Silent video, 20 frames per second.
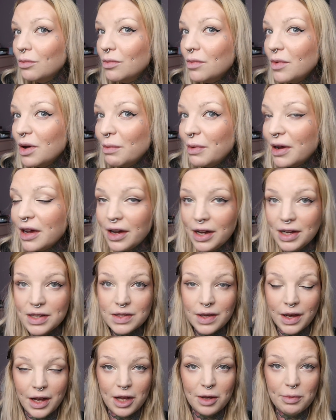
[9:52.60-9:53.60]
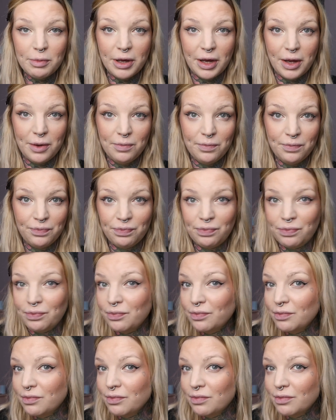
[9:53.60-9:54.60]
when my eyes are open,
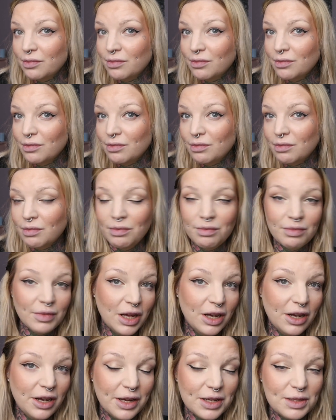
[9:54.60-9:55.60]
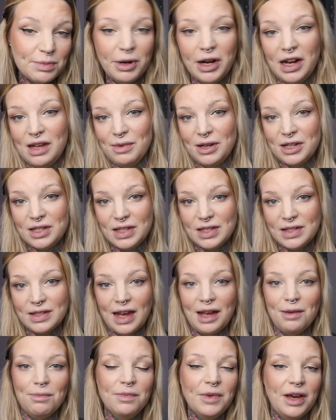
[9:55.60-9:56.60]
looks pretty much the
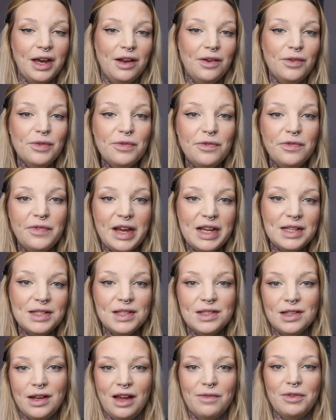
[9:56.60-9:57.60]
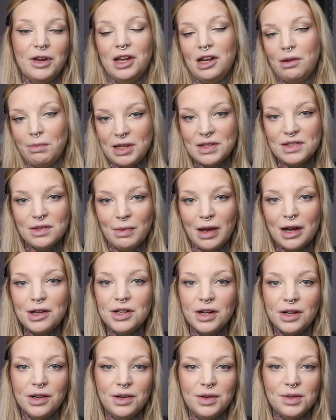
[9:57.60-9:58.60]
same, and faces are never going to be
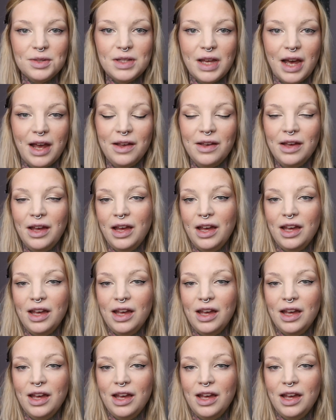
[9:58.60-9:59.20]
symmetrical, so